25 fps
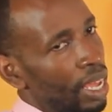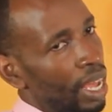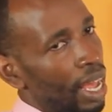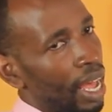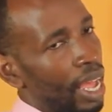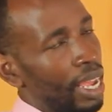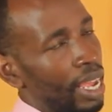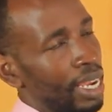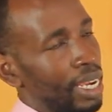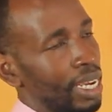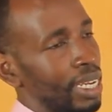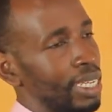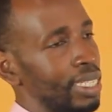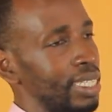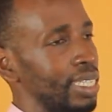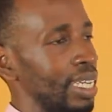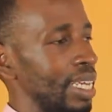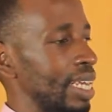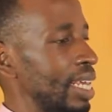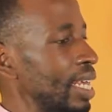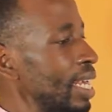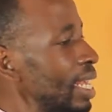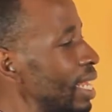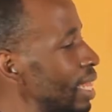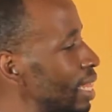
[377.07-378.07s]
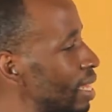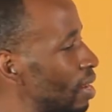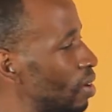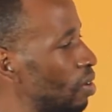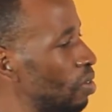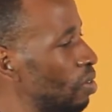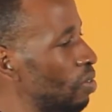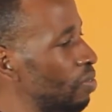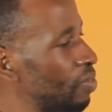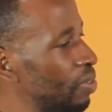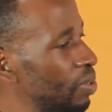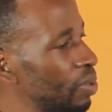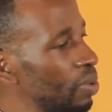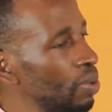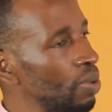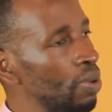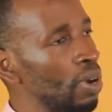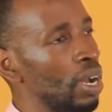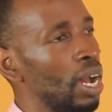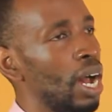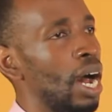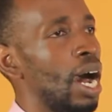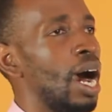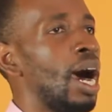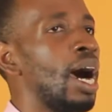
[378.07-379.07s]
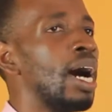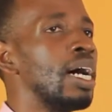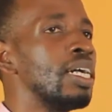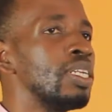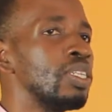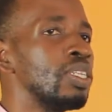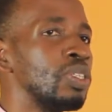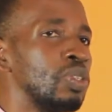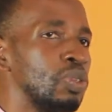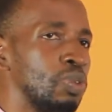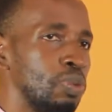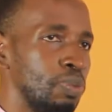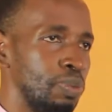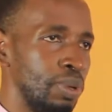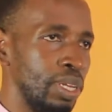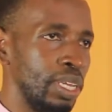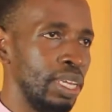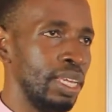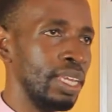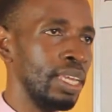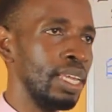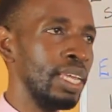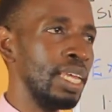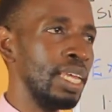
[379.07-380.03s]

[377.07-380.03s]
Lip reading: I can say either of you has to pay.